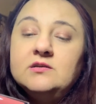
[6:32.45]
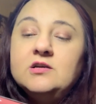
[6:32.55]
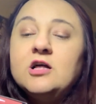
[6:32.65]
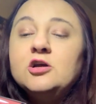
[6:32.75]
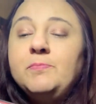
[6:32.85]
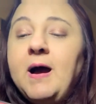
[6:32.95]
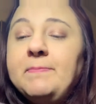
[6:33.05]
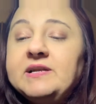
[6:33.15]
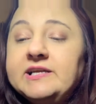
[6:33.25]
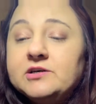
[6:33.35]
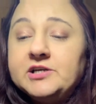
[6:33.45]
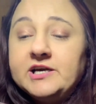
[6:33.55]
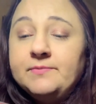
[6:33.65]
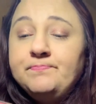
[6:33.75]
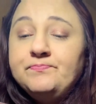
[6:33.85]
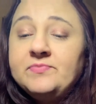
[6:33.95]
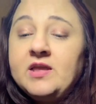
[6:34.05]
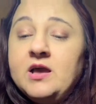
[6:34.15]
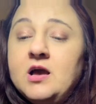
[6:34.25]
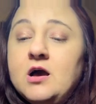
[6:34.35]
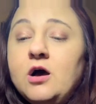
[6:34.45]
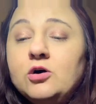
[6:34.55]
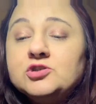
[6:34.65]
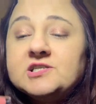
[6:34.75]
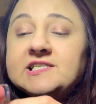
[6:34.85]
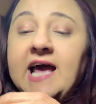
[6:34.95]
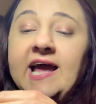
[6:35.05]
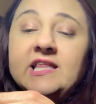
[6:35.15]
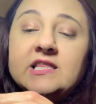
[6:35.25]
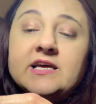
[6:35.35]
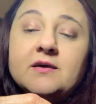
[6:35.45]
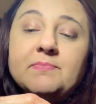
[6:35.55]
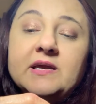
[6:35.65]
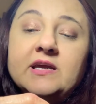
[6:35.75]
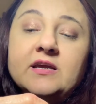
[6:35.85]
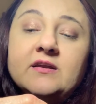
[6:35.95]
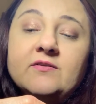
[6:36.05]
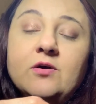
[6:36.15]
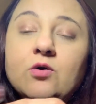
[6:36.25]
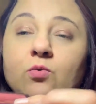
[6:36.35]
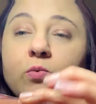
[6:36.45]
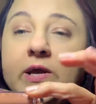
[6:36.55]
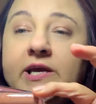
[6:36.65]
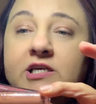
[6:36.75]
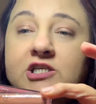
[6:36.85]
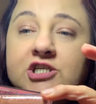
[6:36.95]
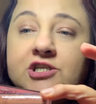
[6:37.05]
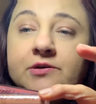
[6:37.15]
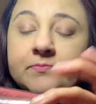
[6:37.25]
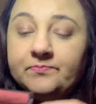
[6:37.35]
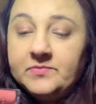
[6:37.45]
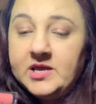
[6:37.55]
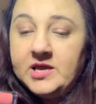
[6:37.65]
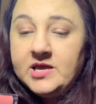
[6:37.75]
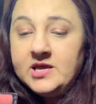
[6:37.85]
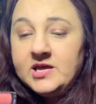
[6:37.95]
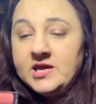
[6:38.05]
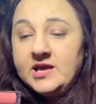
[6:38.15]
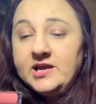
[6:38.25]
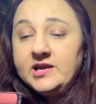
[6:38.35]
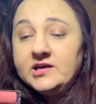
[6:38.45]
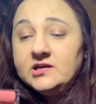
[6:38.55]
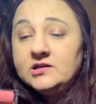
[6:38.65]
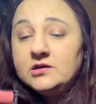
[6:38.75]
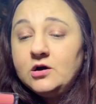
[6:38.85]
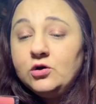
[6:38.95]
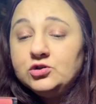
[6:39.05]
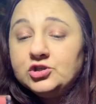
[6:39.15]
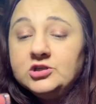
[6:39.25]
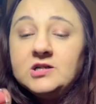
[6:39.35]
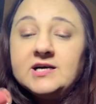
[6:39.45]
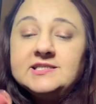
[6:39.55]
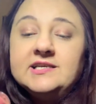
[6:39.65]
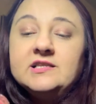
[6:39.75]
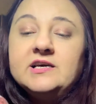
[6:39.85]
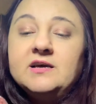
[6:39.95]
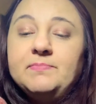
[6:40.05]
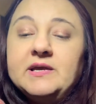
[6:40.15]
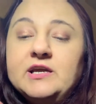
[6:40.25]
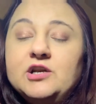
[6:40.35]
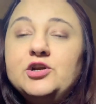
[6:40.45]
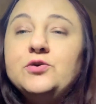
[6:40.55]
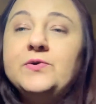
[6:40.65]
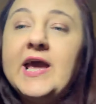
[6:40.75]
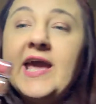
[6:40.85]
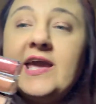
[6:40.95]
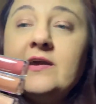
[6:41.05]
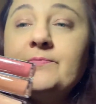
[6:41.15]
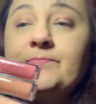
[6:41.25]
ColourPop and Dahlia. Ultra Satin Lip in Wish. And Ultra Glossy Lip in New Day.